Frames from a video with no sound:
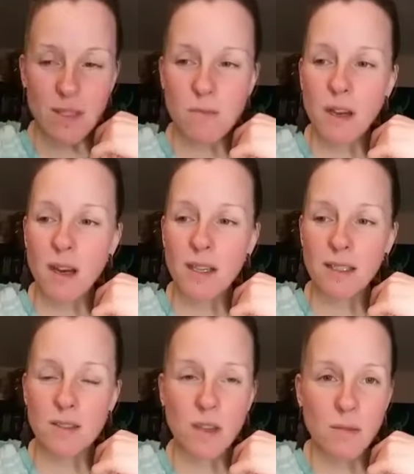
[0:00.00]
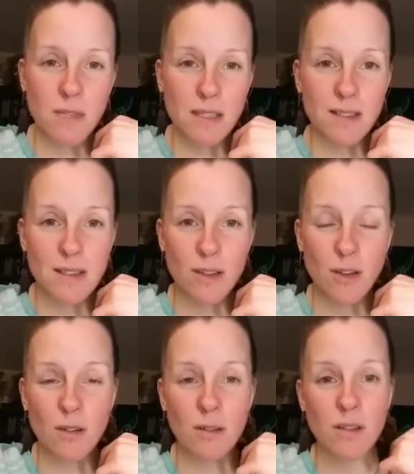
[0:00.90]
So symbiotic, so that means
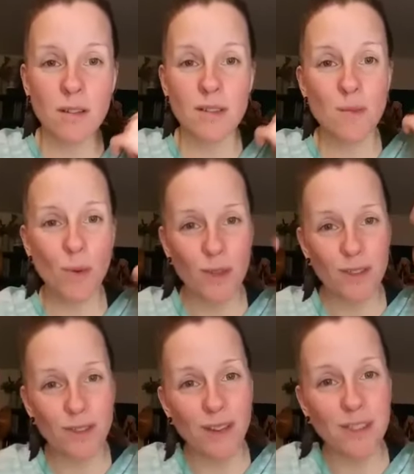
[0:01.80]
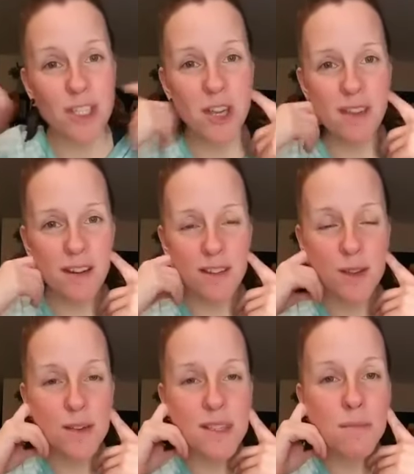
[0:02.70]
they're supportive of each other.
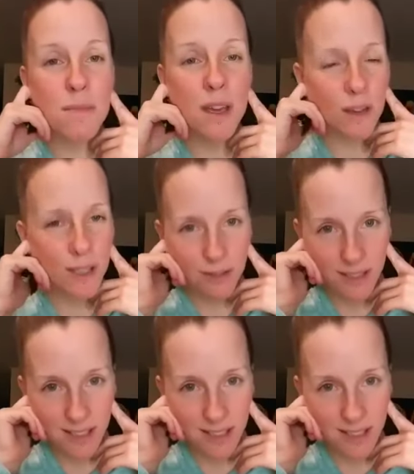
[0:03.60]
They're a symbiotic